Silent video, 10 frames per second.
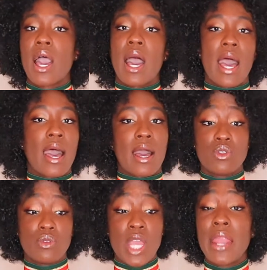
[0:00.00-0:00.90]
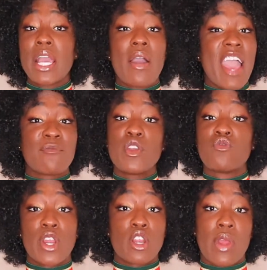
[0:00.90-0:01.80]
y'all not gonna have me
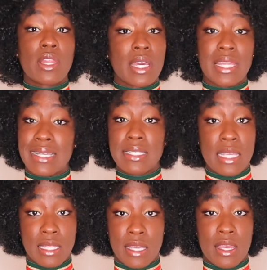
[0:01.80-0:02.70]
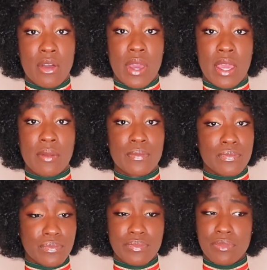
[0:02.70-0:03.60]
running around looking like Celie, okay?
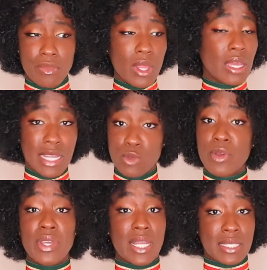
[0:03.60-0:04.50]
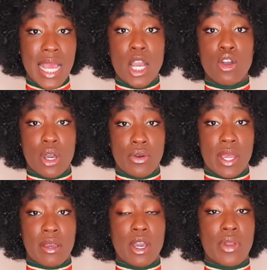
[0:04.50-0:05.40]
That's one thing that's not
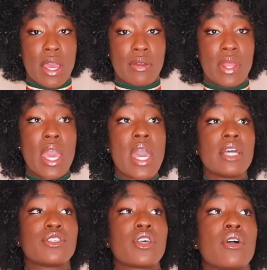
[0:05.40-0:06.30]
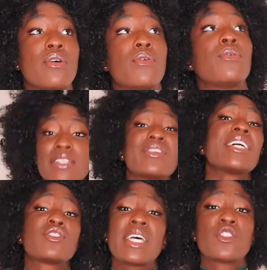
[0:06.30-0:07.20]
gonna go down. So
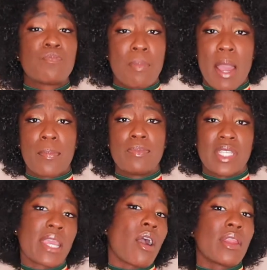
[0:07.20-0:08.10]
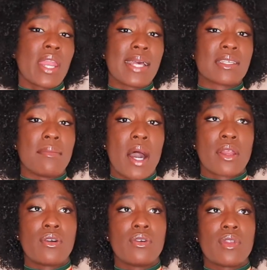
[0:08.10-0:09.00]
that's my take on it as a
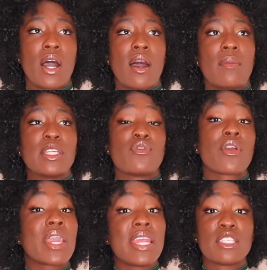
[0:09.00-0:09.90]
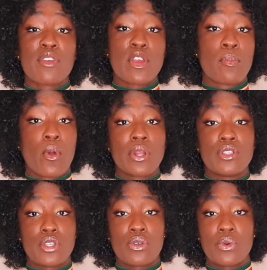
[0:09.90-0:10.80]
model. It is very important
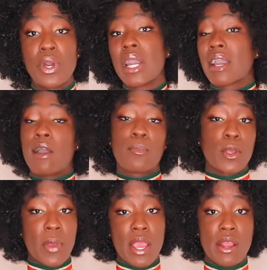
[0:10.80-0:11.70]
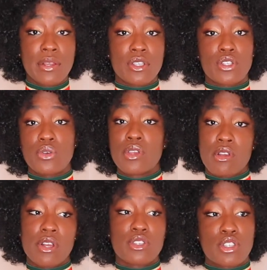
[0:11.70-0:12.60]
to come prepared to
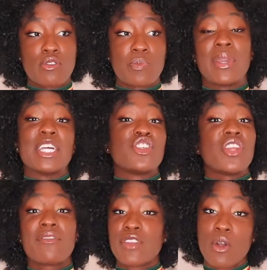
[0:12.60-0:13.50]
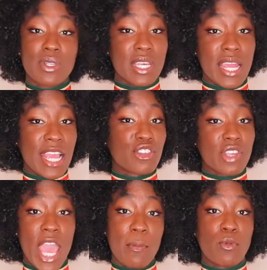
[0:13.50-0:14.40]
your shoots, because you never know what's gonna actually
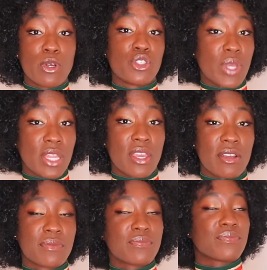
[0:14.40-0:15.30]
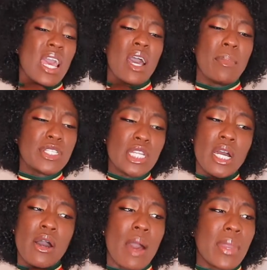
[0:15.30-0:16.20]
happen once you get there. But
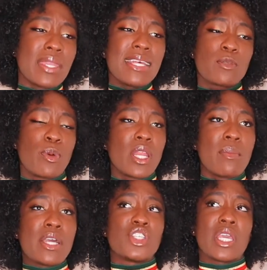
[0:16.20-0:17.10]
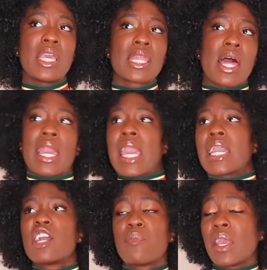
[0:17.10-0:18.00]
that's pretty much it. Like, it
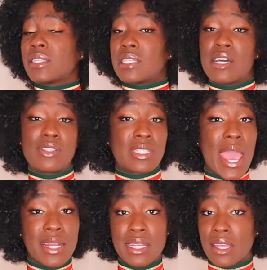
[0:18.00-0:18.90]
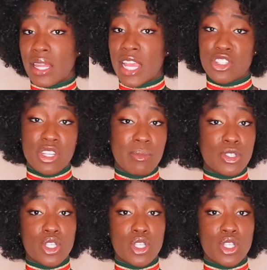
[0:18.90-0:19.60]
could be a sales tactic that H&M is